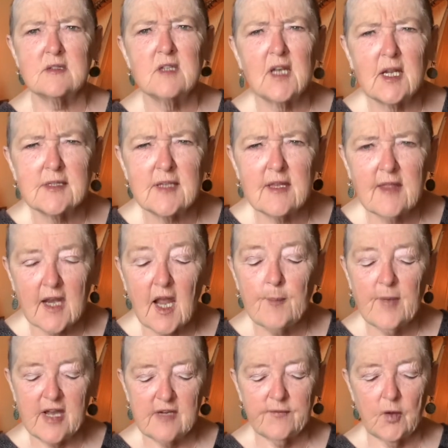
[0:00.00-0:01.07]
Did I say that? I
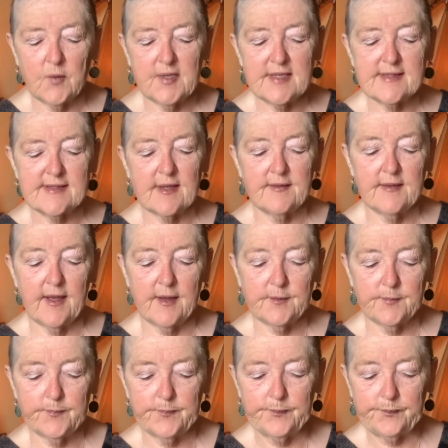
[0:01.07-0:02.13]
might have already said that.
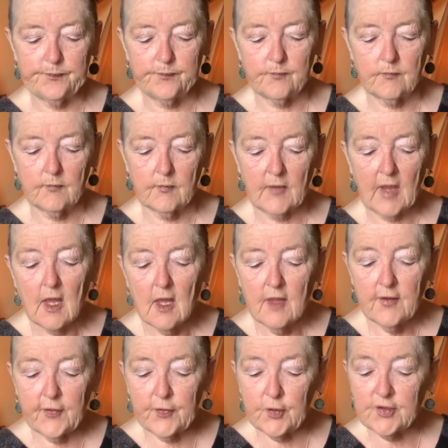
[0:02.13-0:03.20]
The
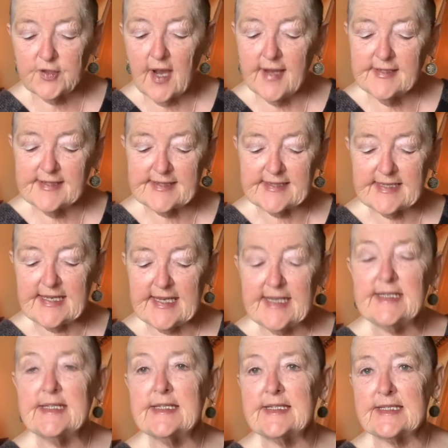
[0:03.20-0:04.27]
third kind is the
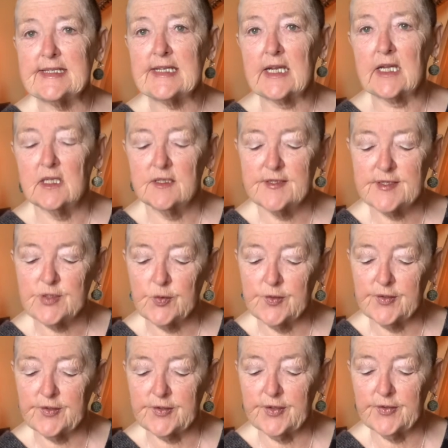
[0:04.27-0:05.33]
hedonistic
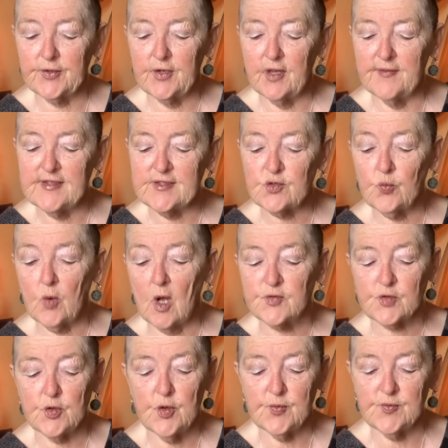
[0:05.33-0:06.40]
serial killer. Now, these are
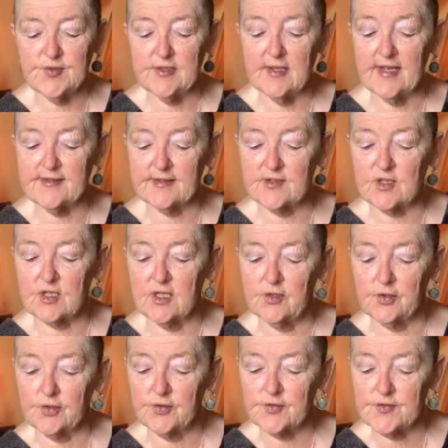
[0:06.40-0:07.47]
also known as lust
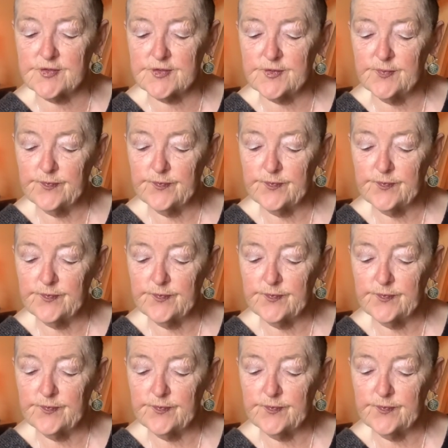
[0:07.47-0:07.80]
killers.